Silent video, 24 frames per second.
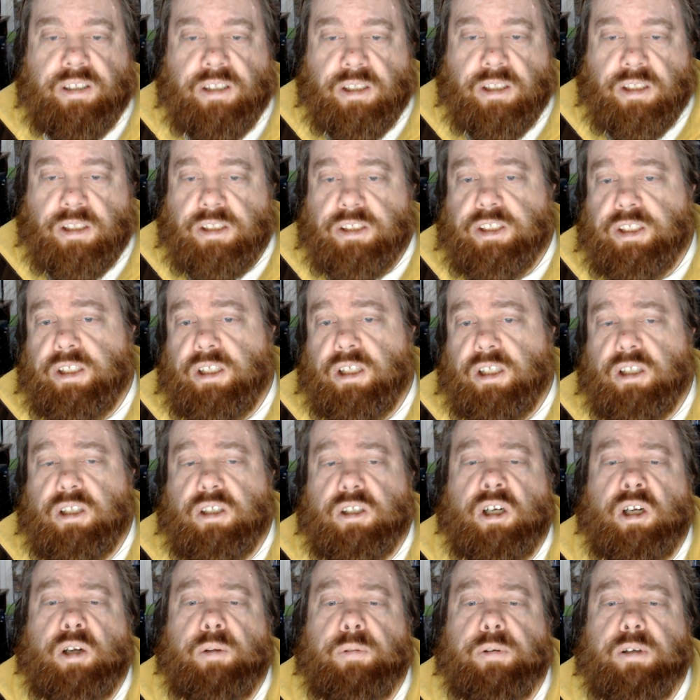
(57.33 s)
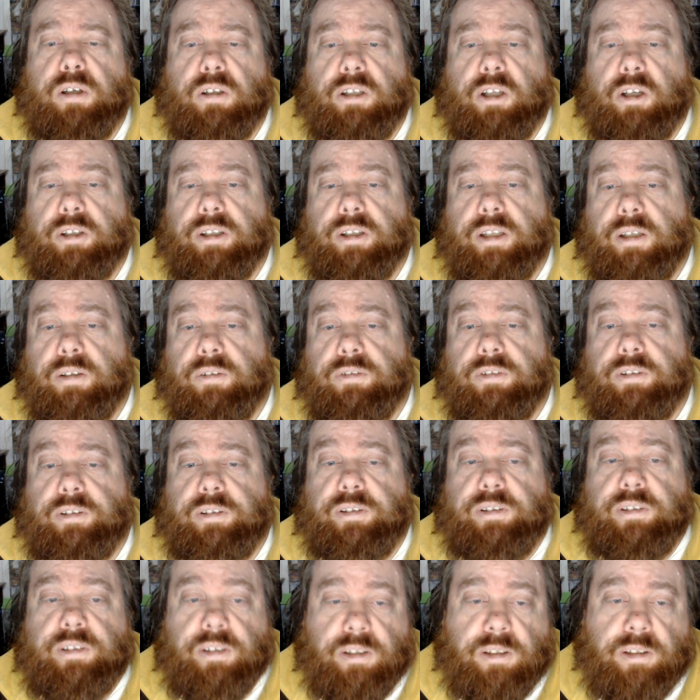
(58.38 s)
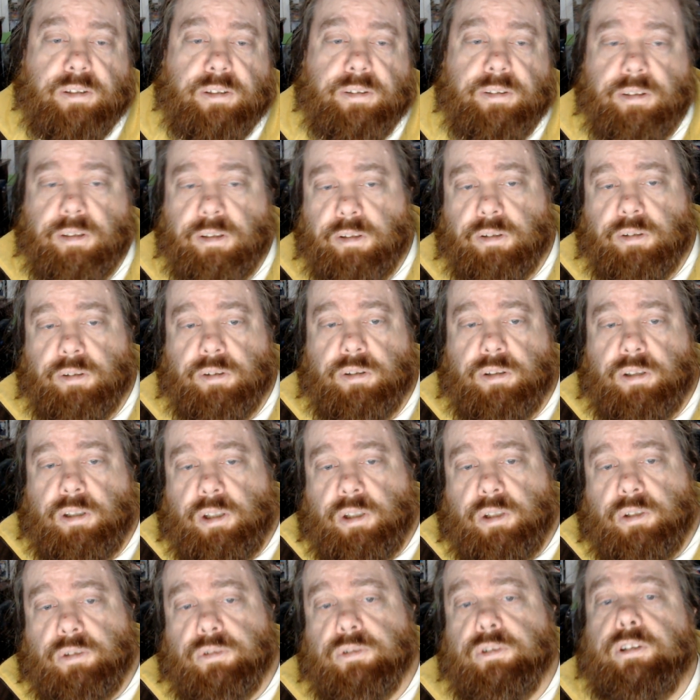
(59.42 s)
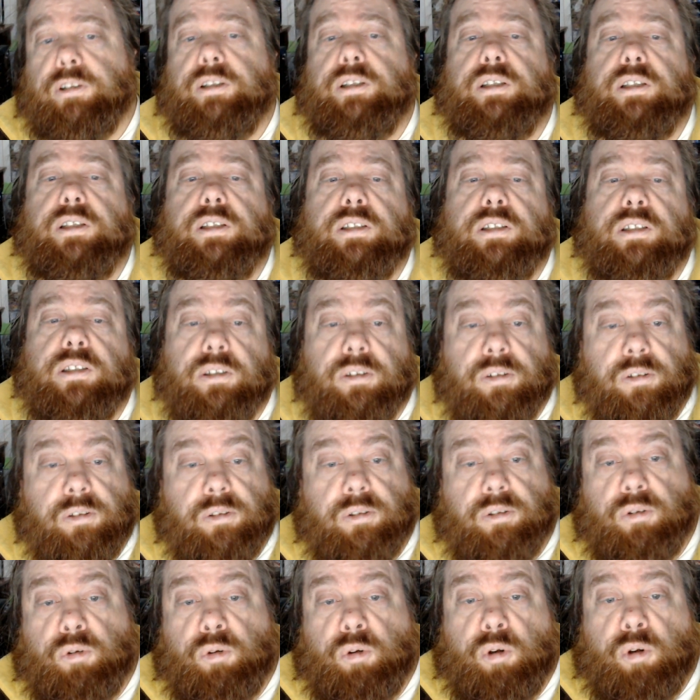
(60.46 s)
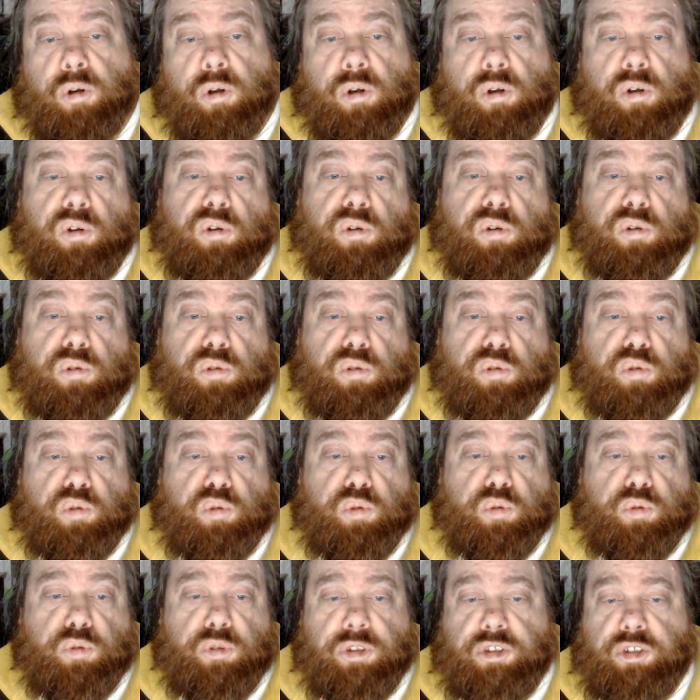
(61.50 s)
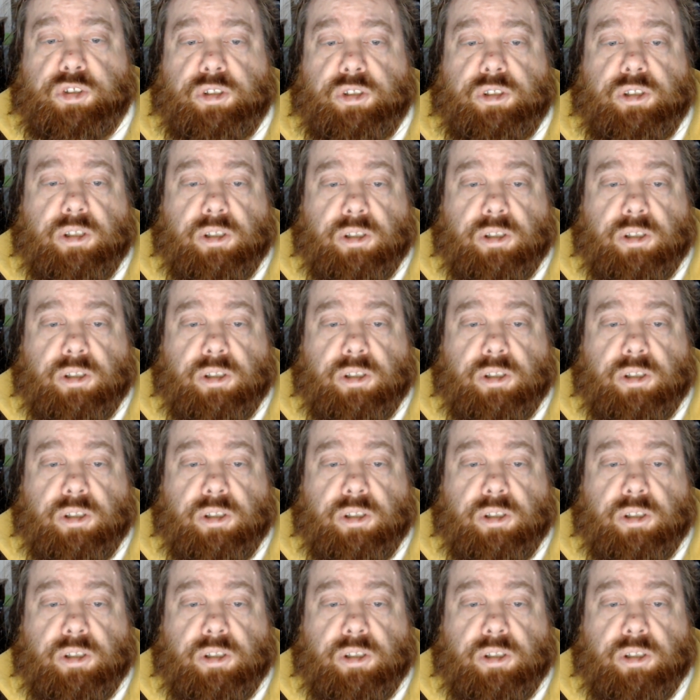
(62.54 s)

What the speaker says: See, I've got that name right. All right, Richard